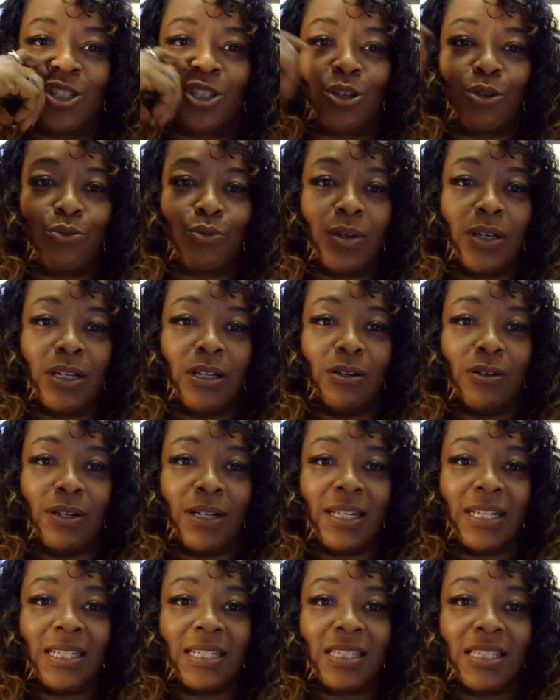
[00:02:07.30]

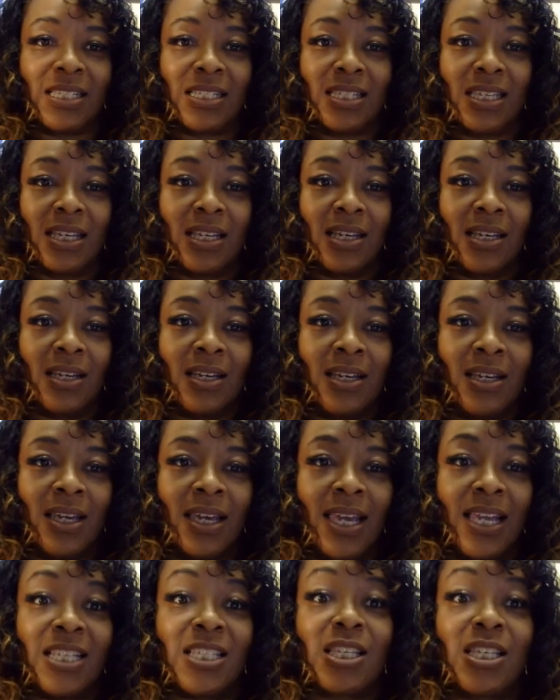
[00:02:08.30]
surreal, and
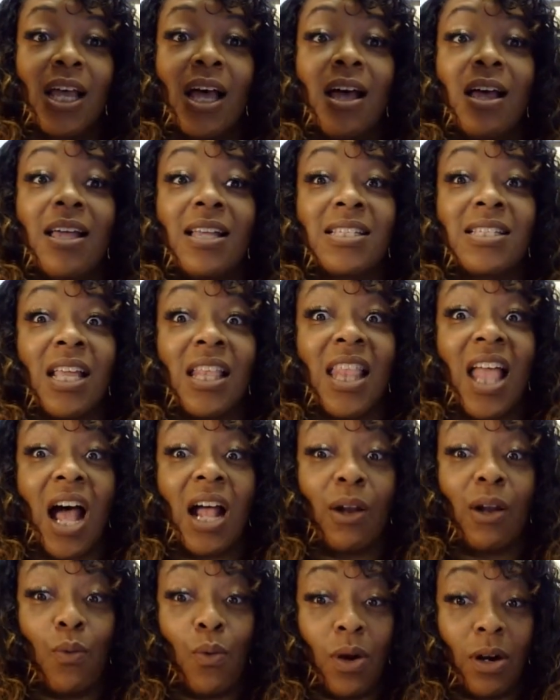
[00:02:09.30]
it's a
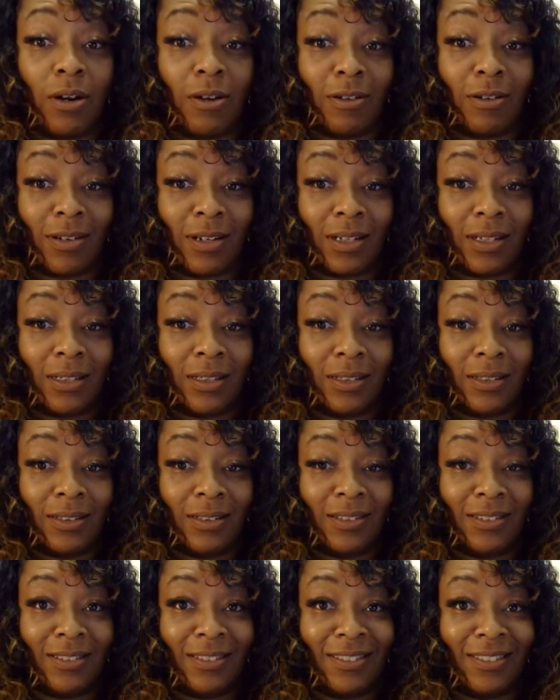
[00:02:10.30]
lot of work.
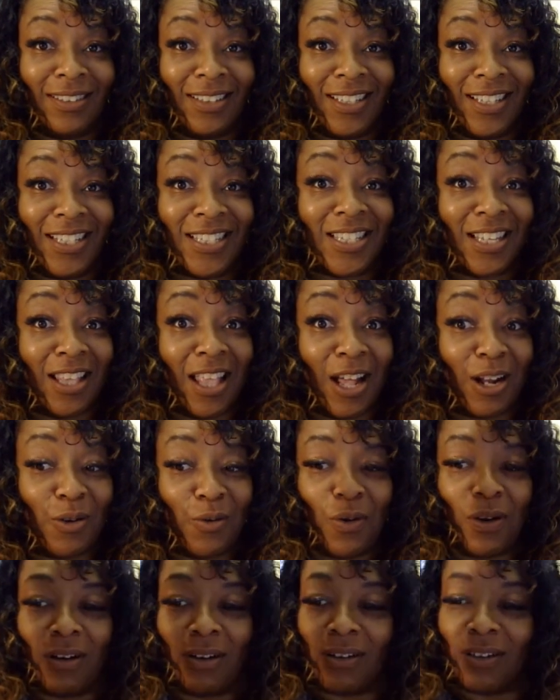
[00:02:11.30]
It's a lot of
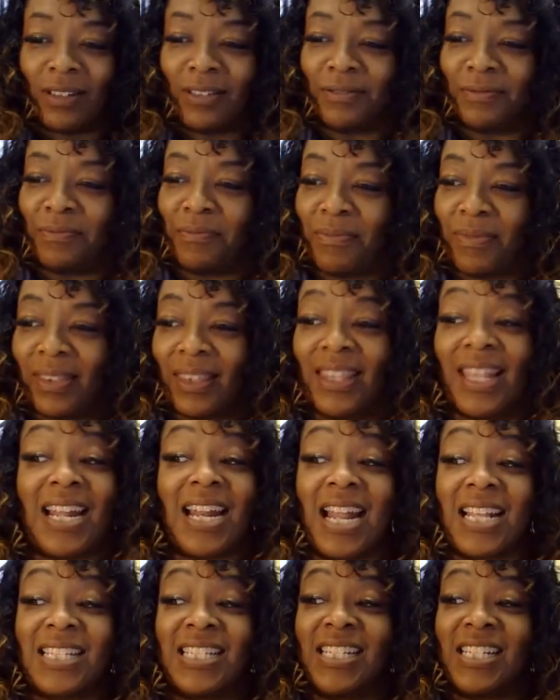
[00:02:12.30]
work that
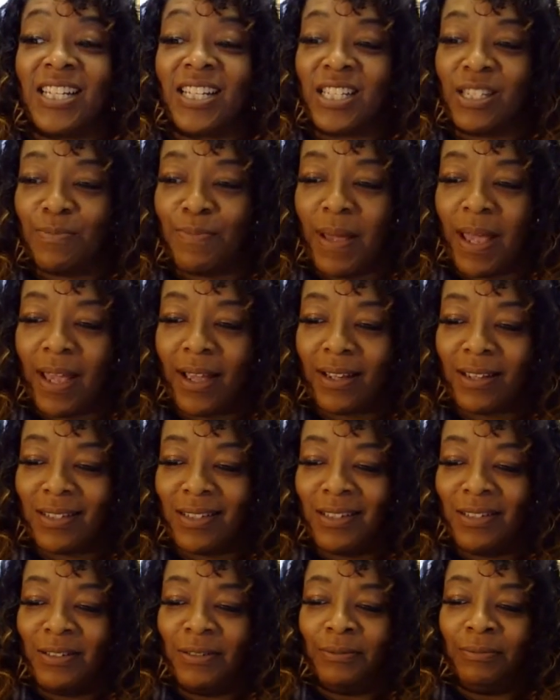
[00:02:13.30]
I didn't expect.
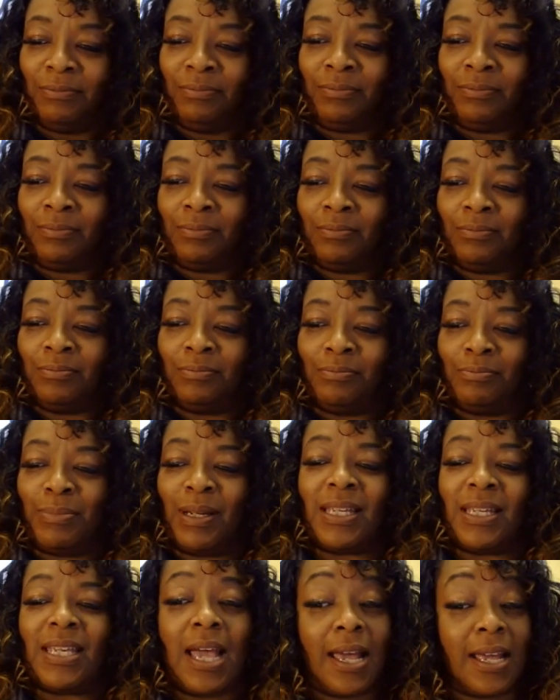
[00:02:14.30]
But
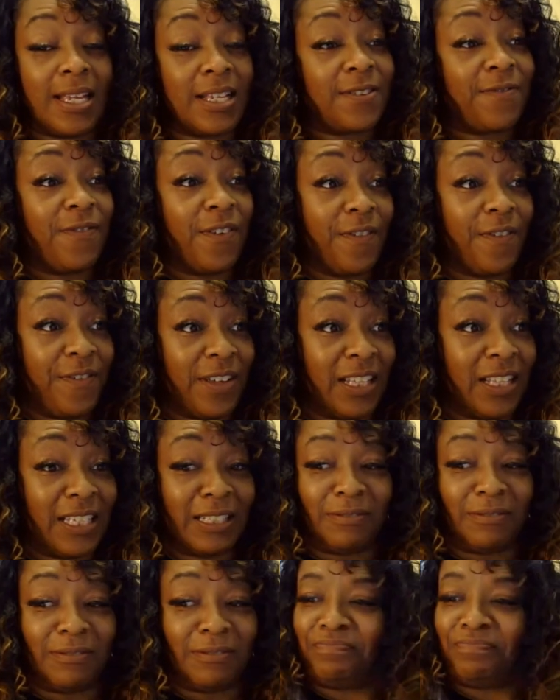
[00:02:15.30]
yeah, it's
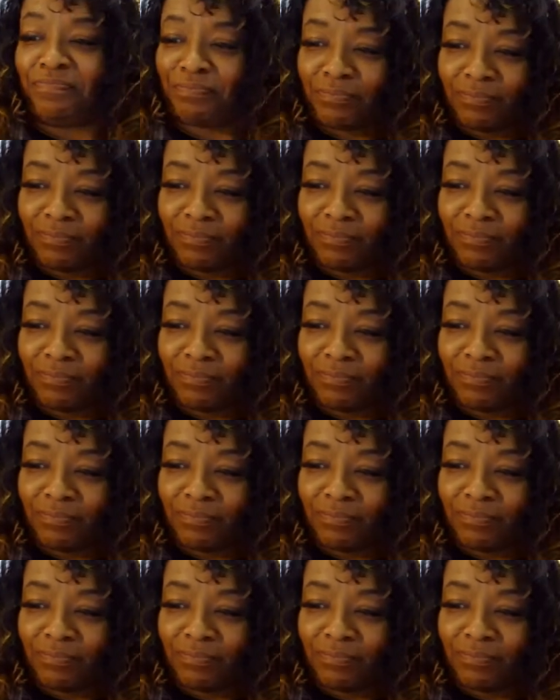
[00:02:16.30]
fulfilling.